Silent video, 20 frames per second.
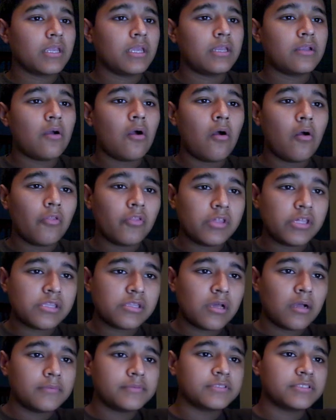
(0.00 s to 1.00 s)
and all
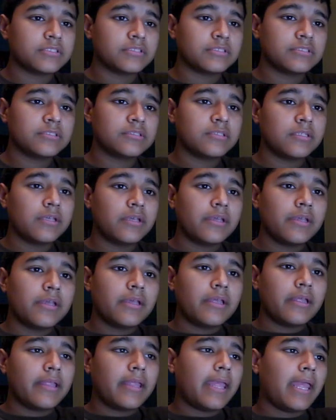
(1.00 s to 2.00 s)
these options
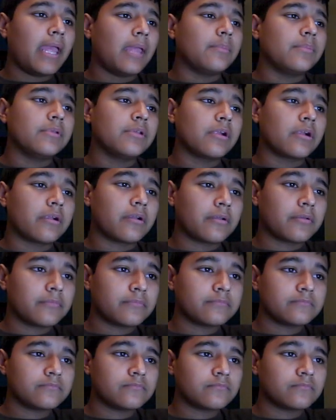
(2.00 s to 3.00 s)
came here,
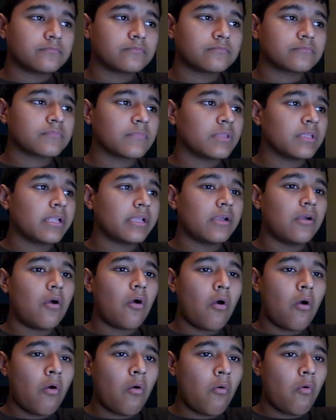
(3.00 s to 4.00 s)
like
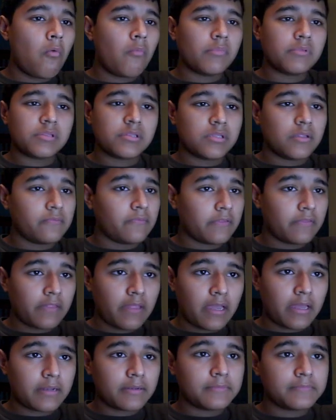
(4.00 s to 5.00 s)
home and stuff like
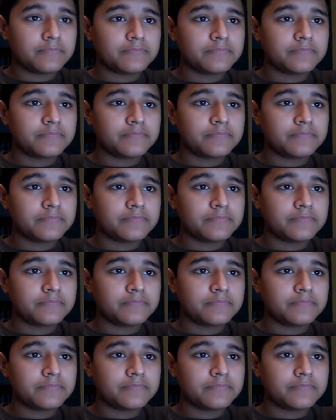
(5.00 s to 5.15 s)
that.